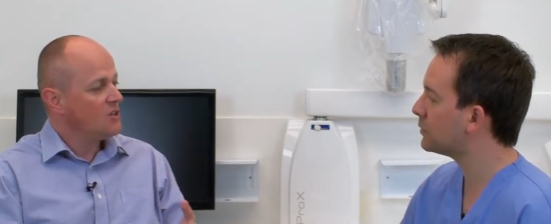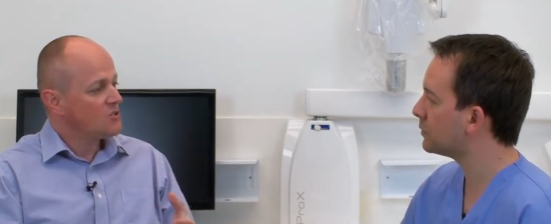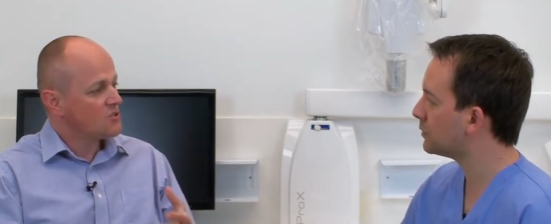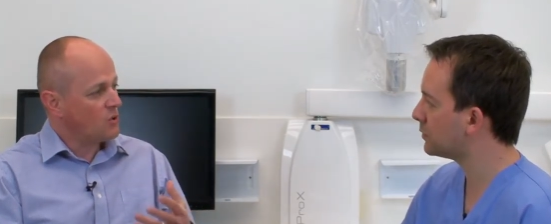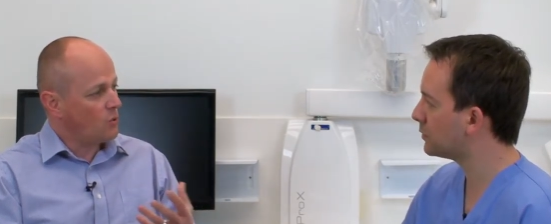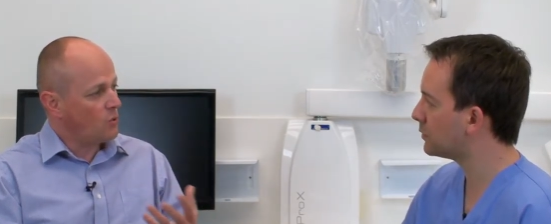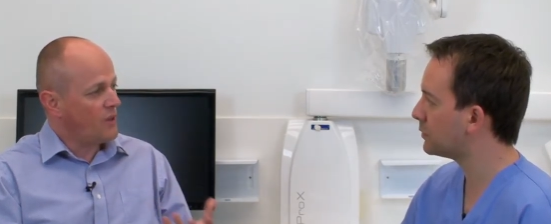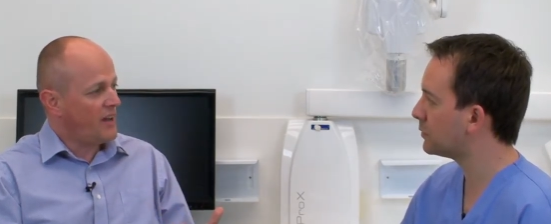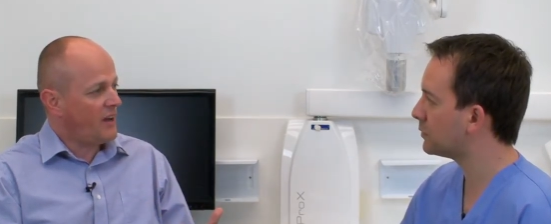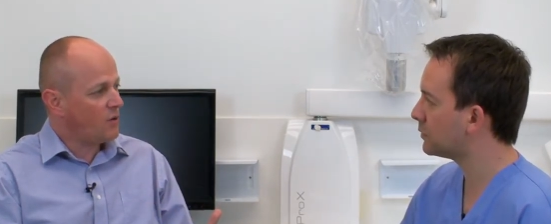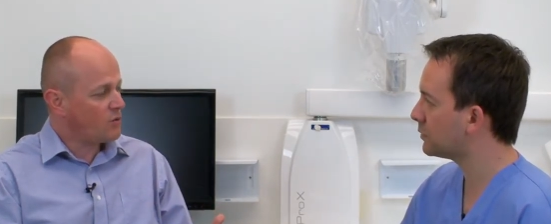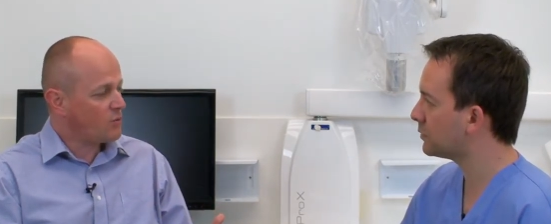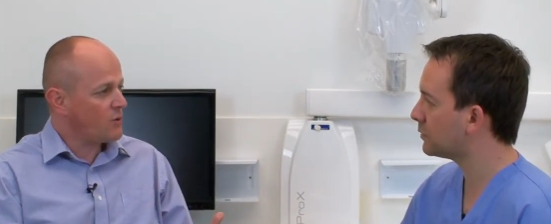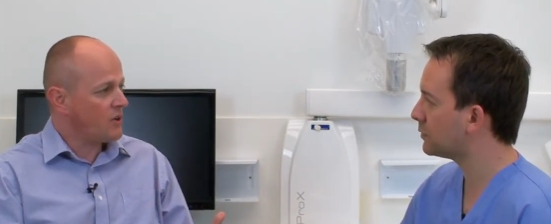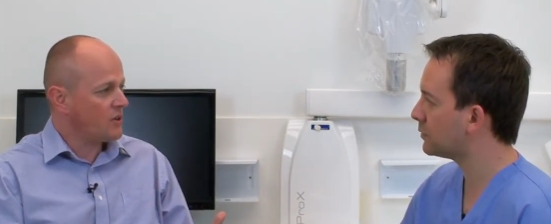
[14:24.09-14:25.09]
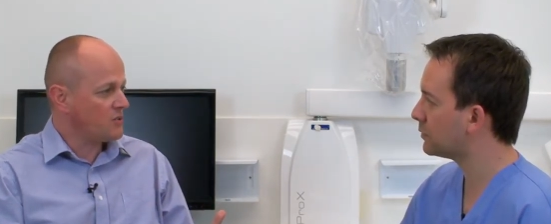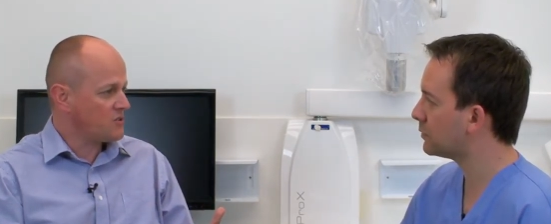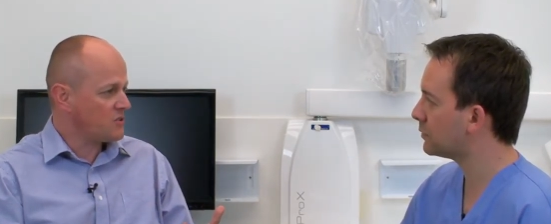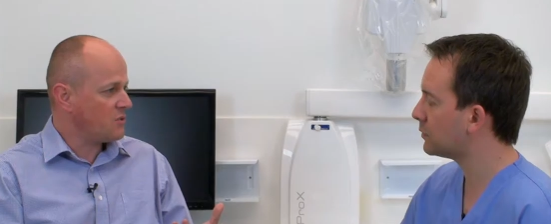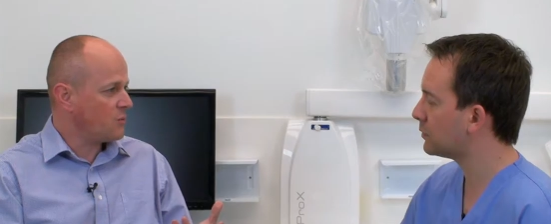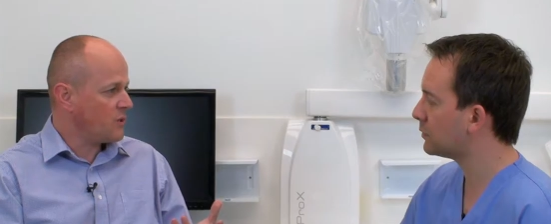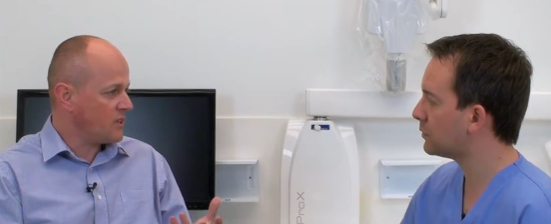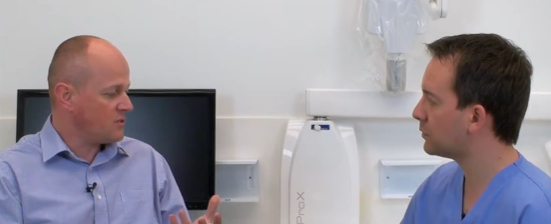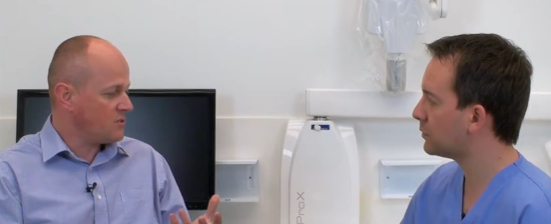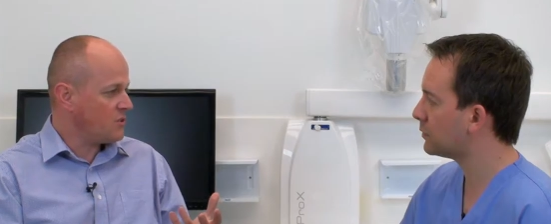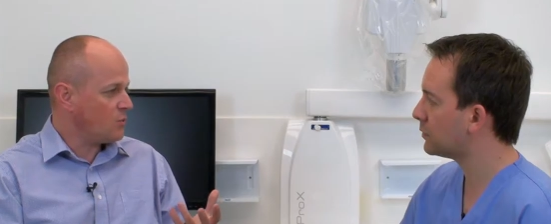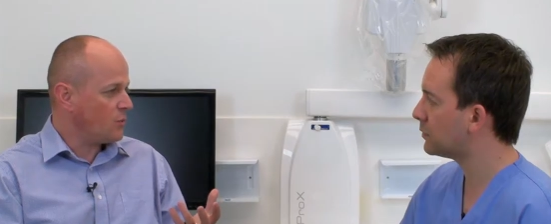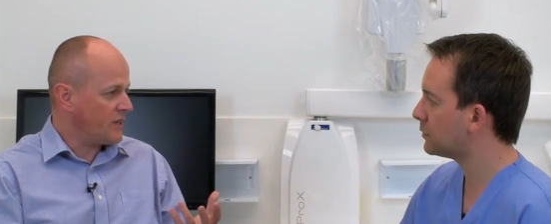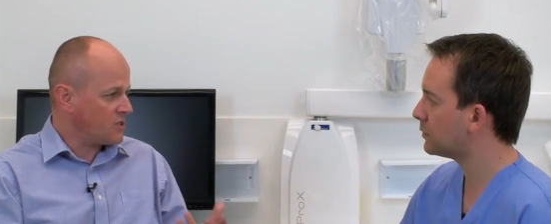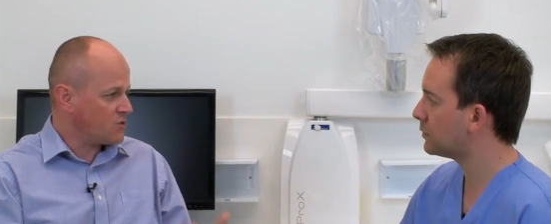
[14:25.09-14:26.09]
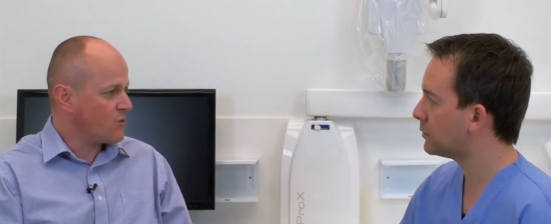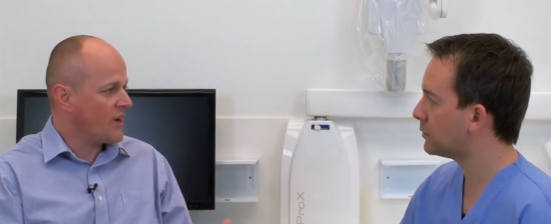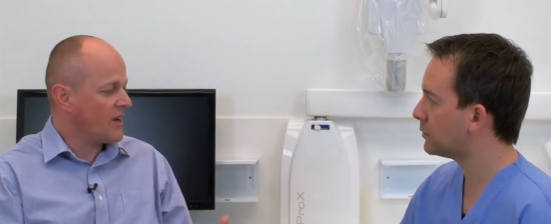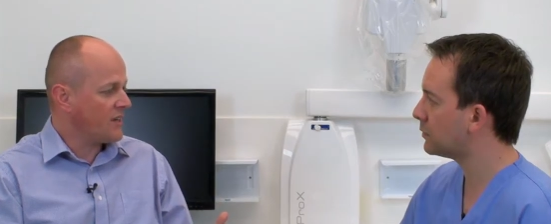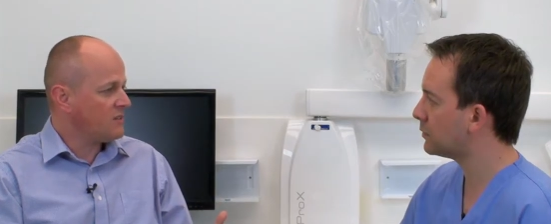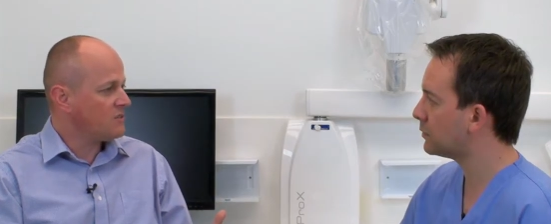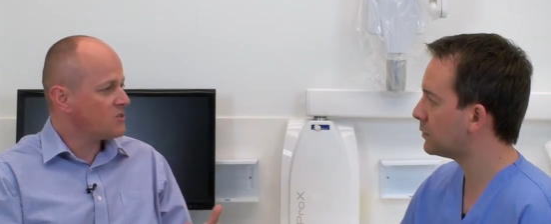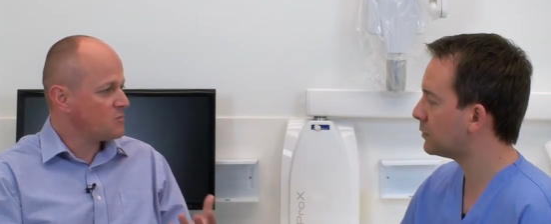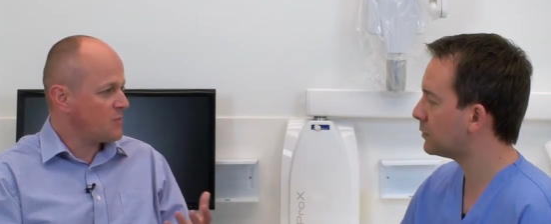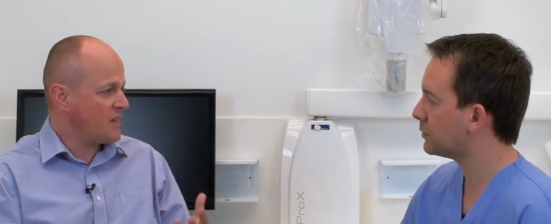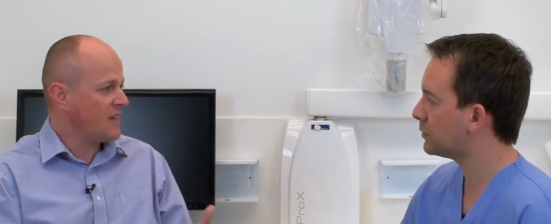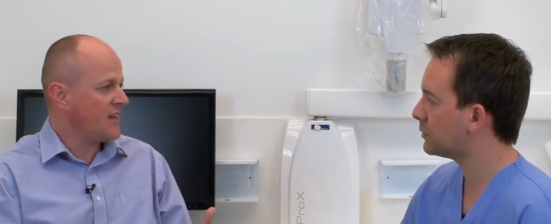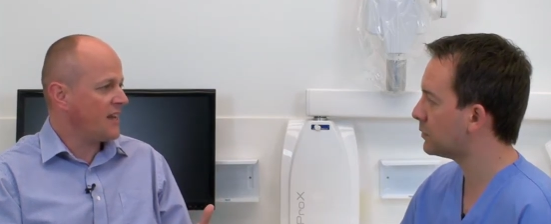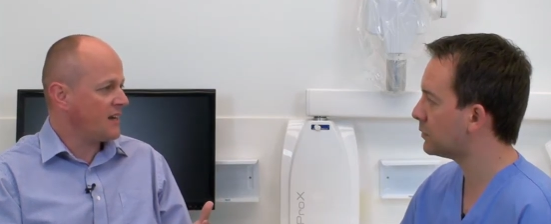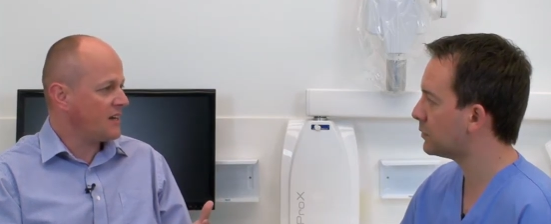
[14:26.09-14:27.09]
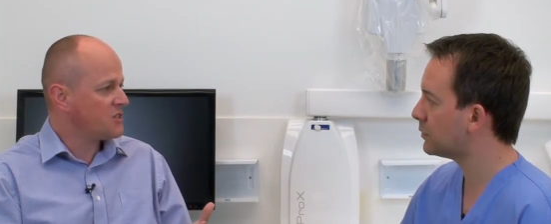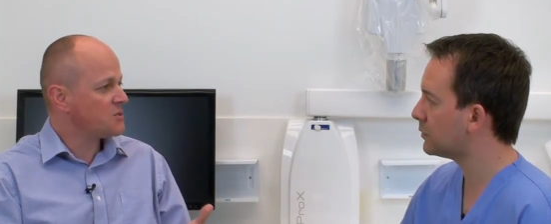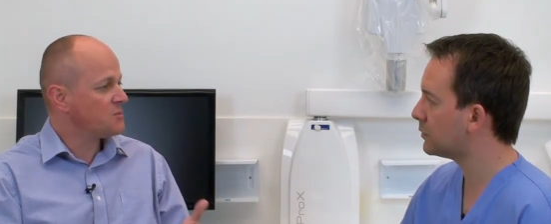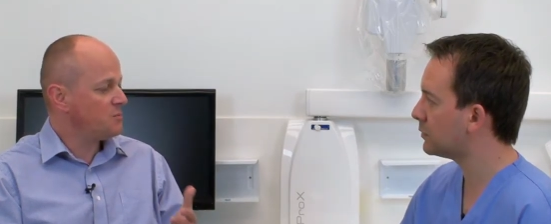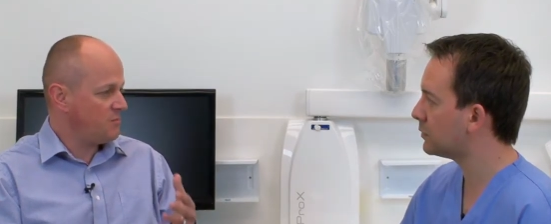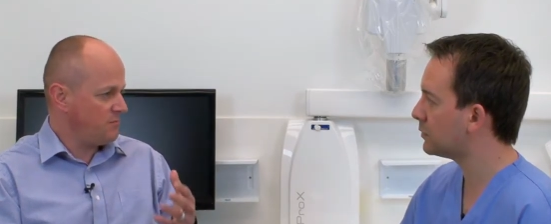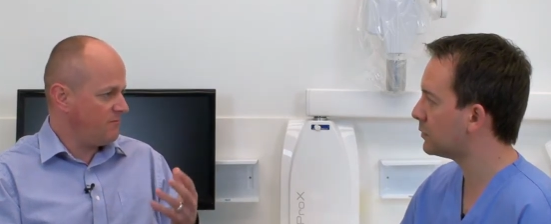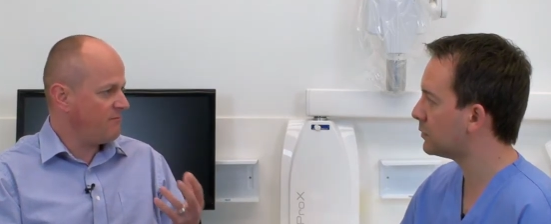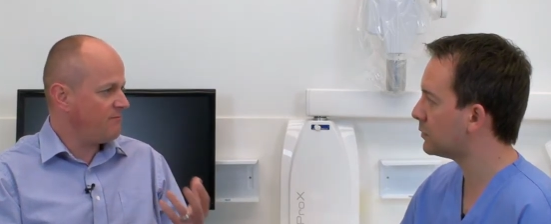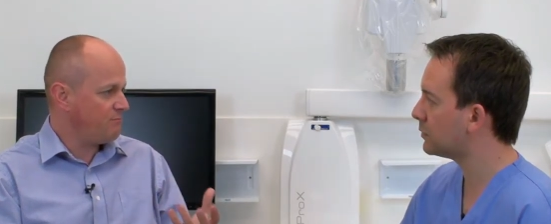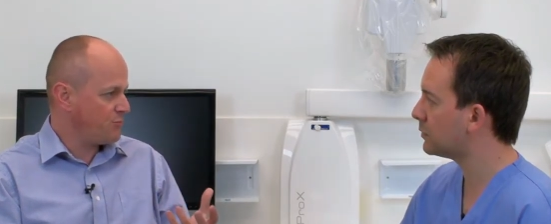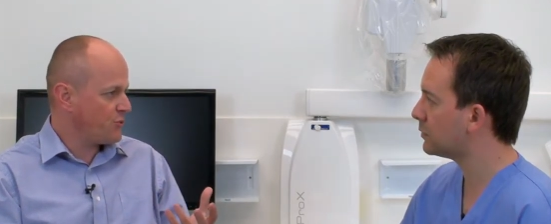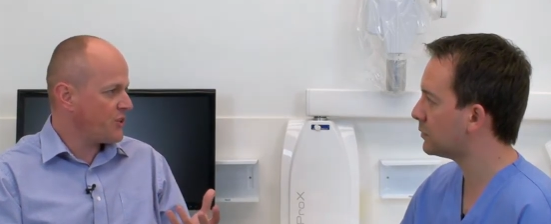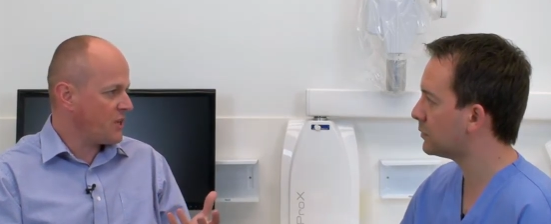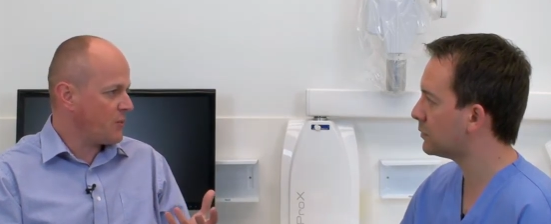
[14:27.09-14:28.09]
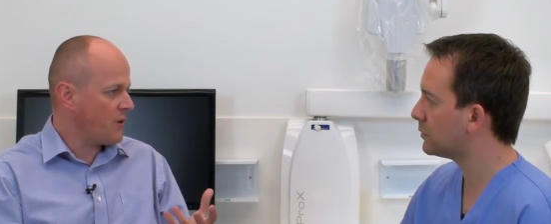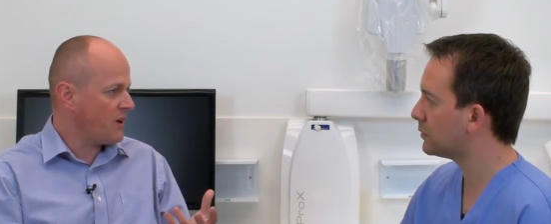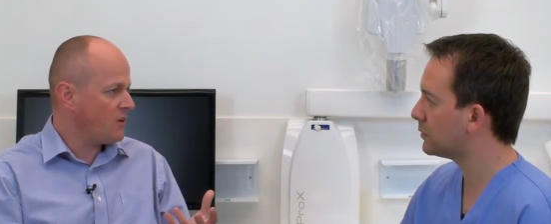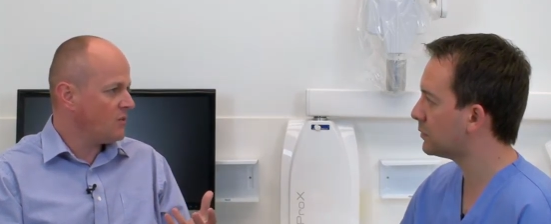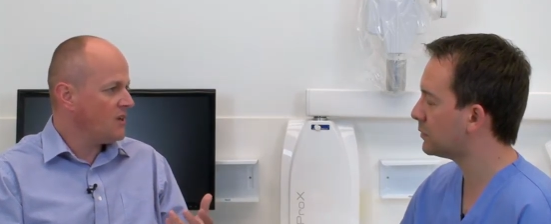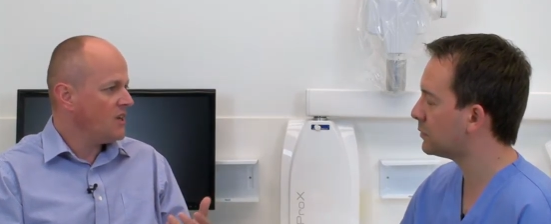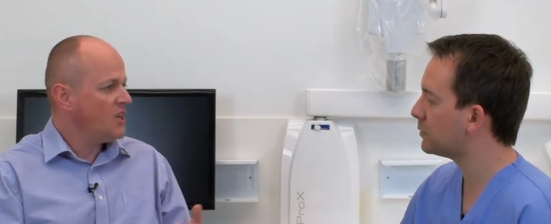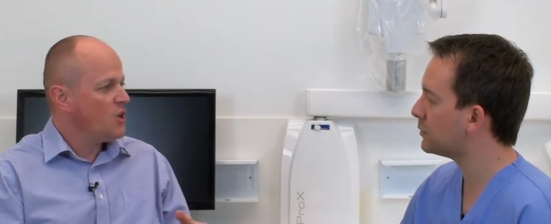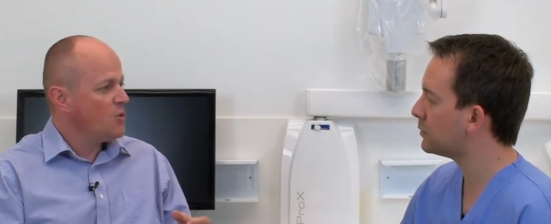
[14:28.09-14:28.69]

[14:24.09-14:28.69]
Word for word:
Speaker 1: So all the health workers that we, that we train speak English pretty well.